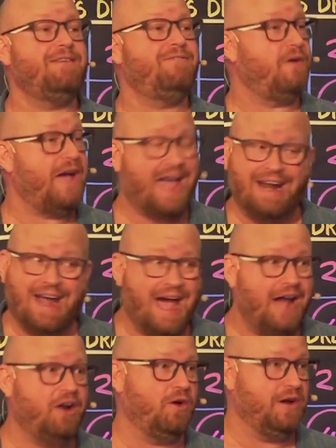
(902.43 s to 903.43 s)
for an
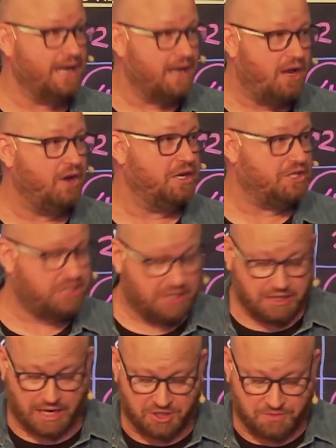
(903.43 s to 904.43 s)
adult, let alone a
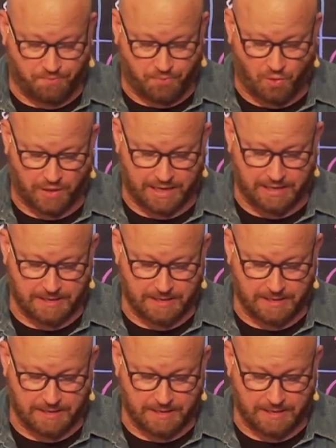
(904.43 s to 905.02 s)
teenage boy.